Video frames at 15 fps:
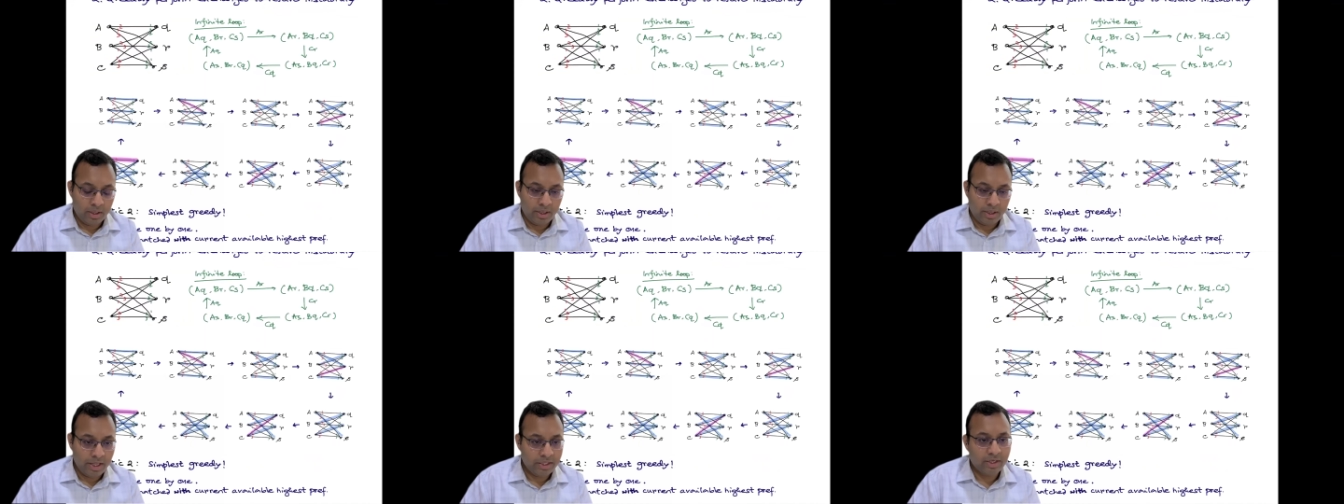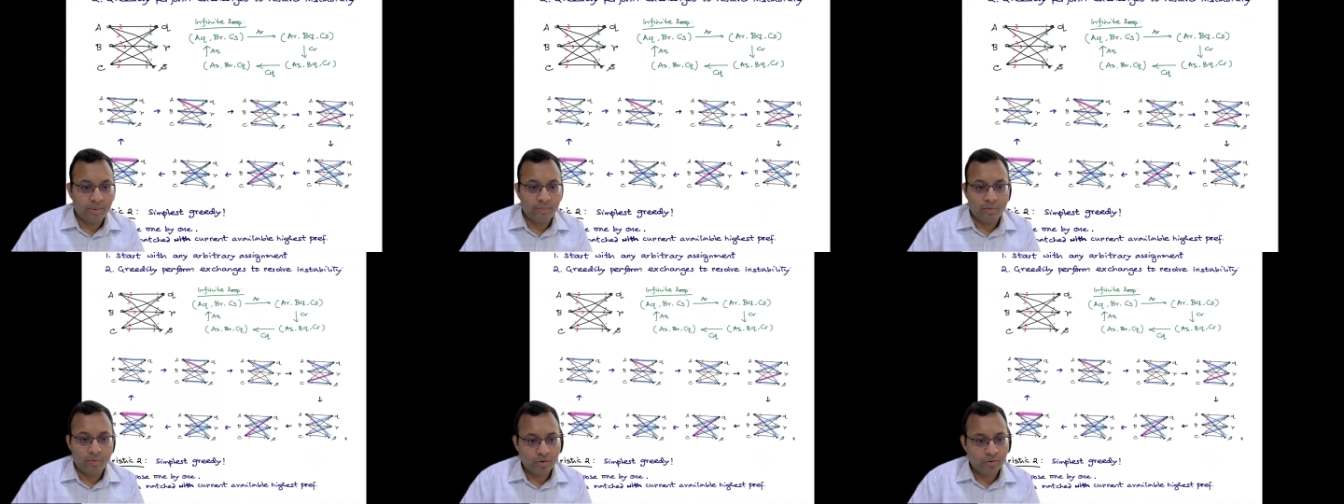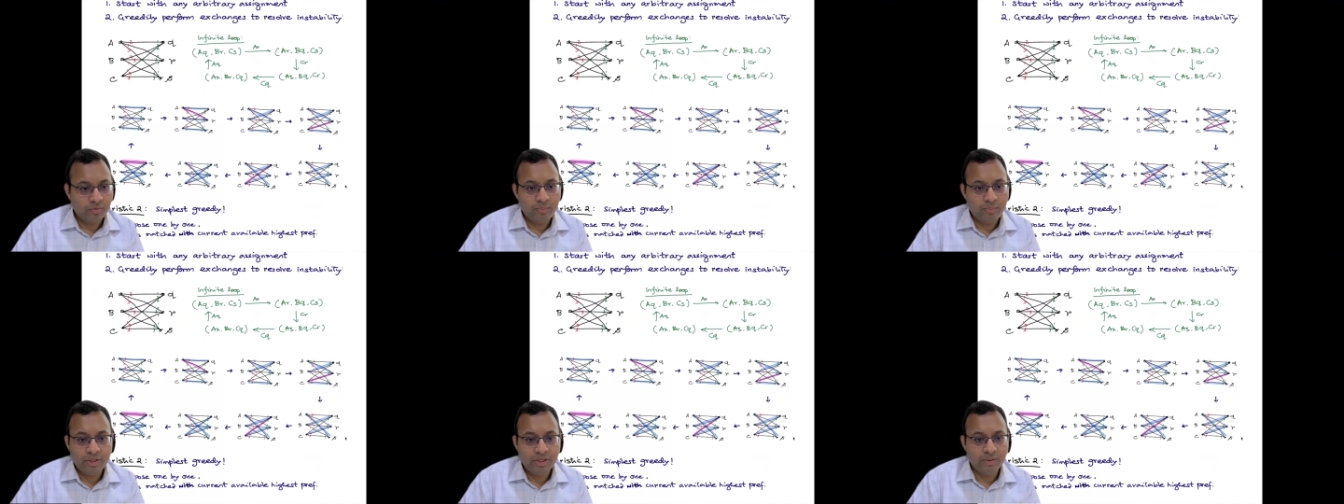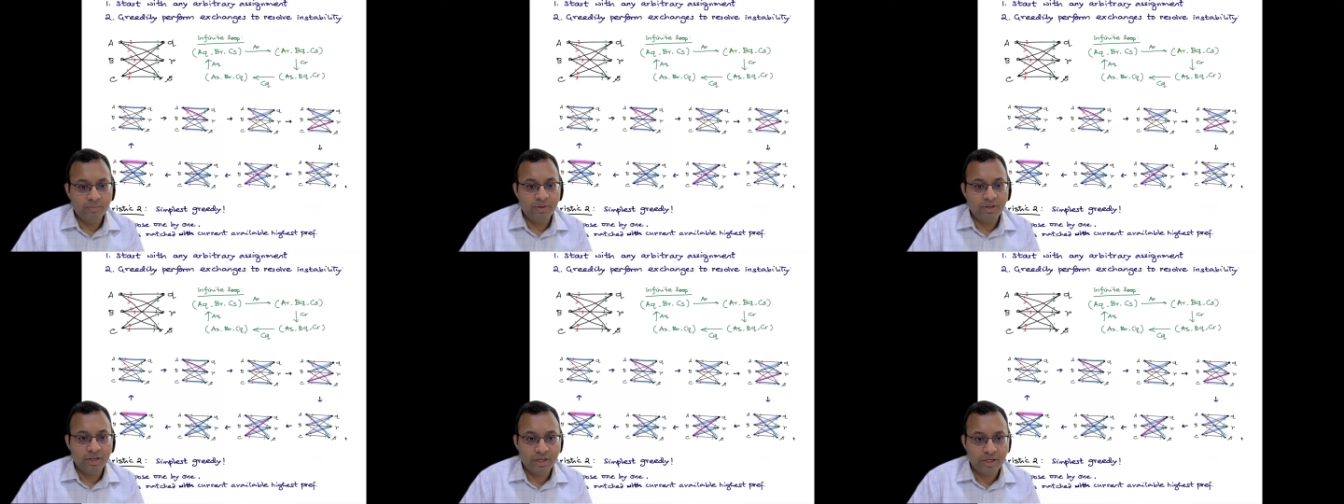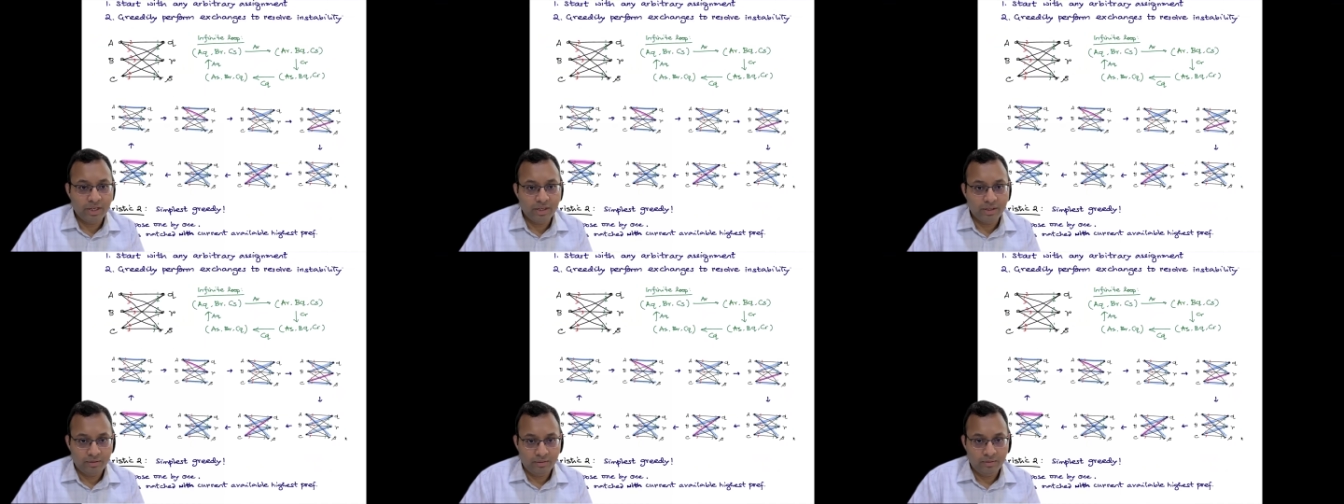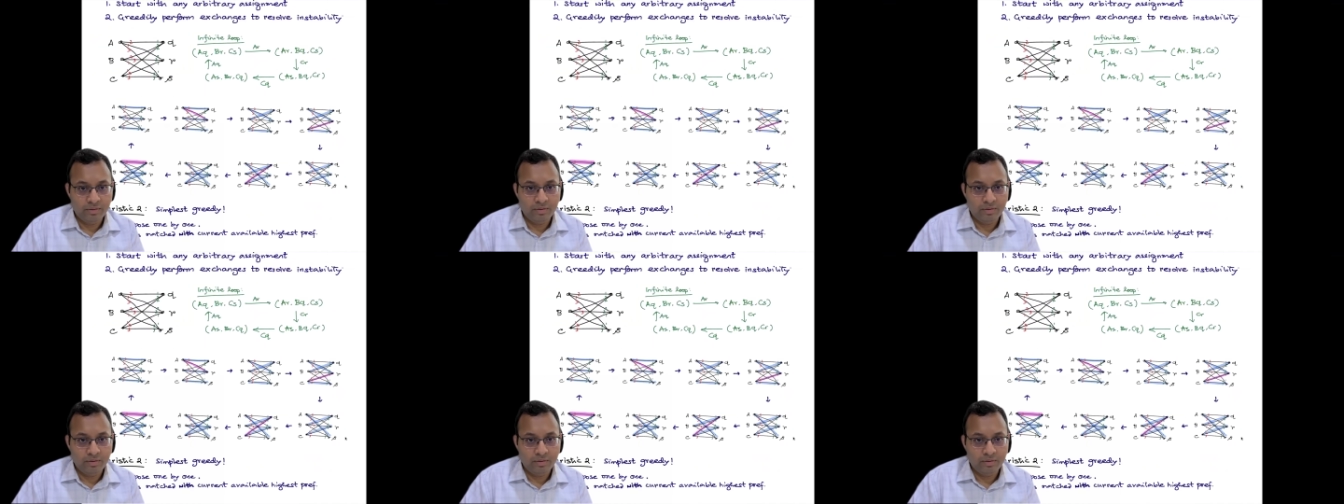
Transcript: Next approach will be simple greedy.